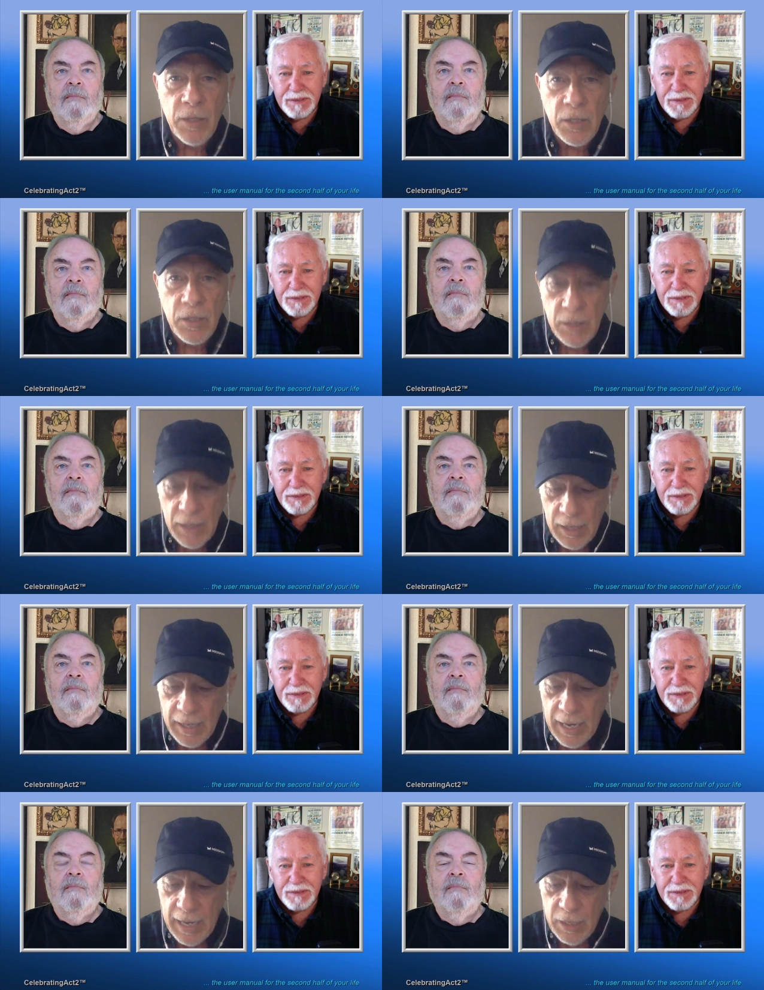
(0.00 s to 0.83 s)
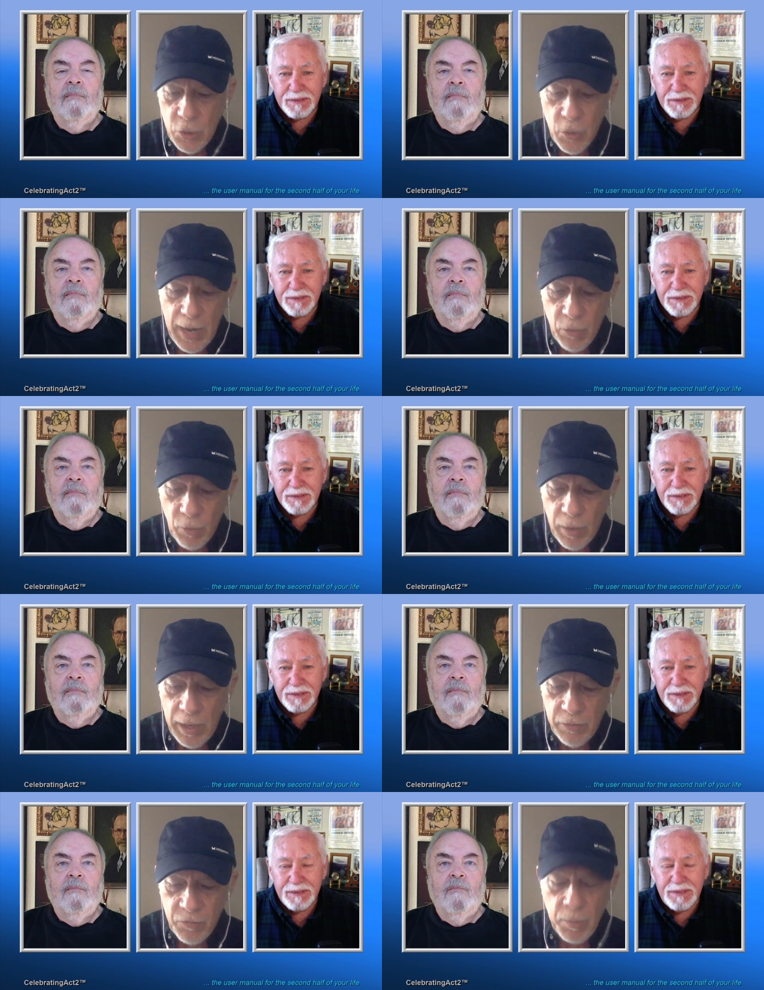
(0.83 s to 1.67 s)
Speaker 1: It's it, again, you can
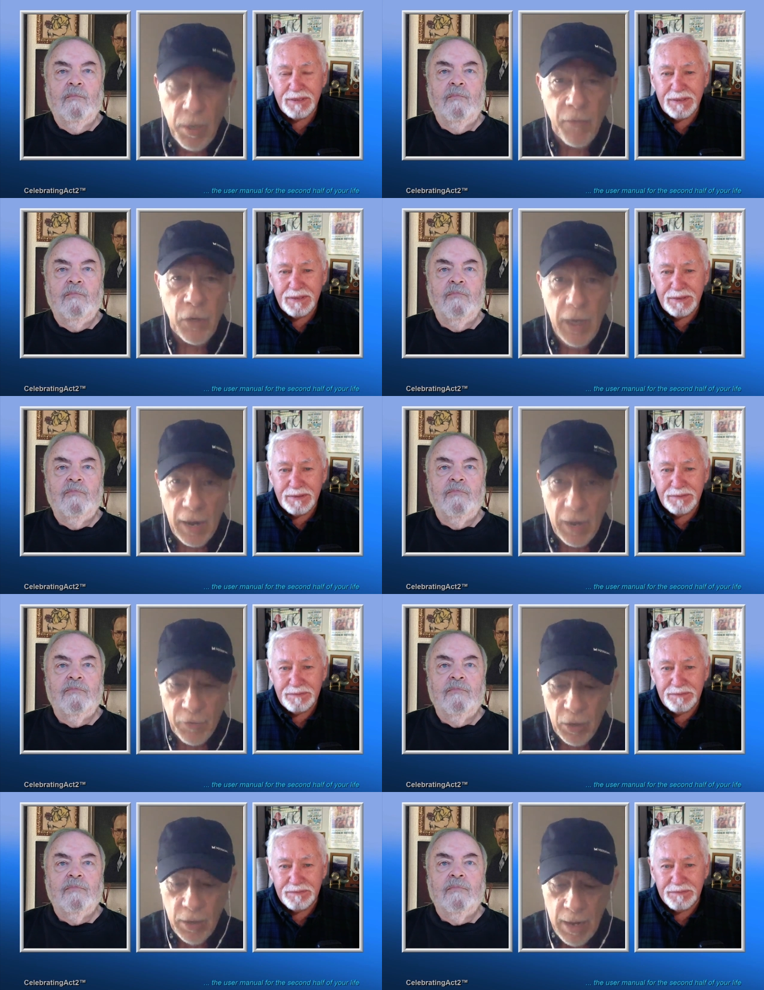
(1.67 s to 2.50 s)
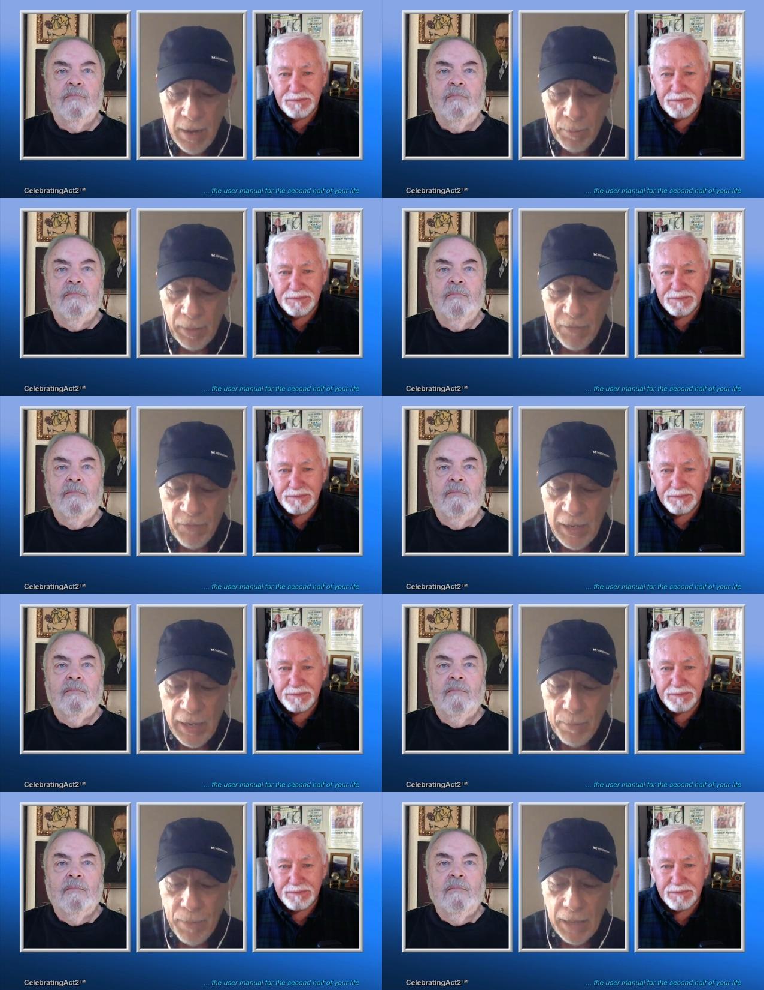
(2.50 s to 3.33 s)
read it from cover to cover, but I
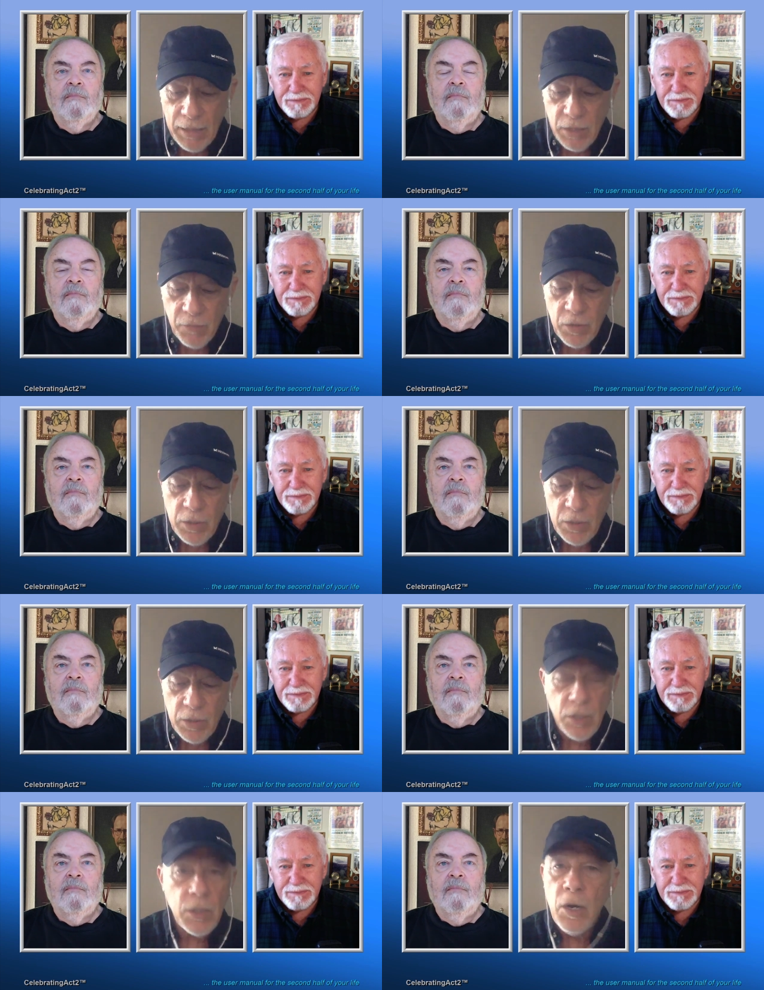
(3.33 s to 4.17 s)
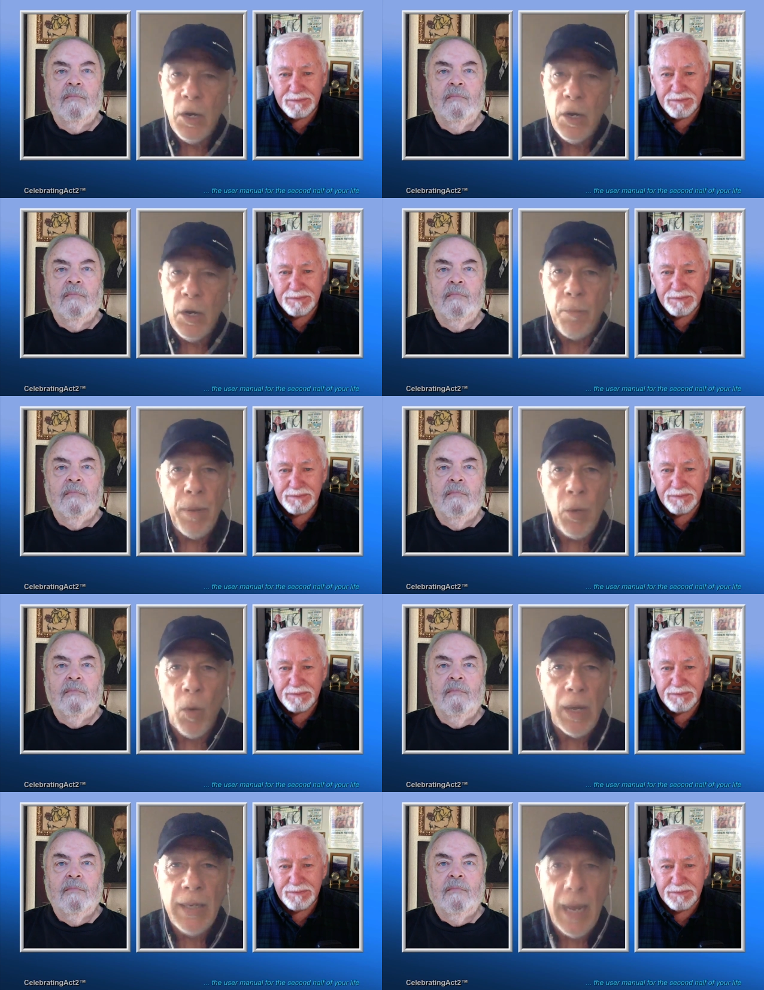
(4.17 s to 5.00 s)
find it best if you just you know pick
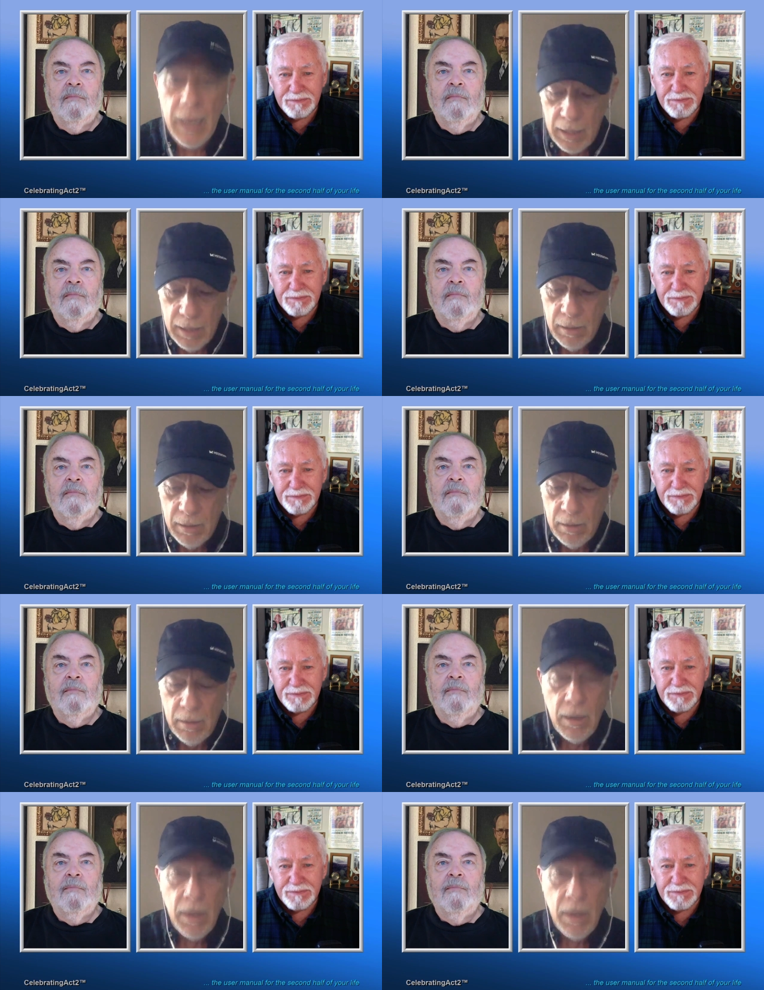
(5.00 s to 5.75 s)
one a day,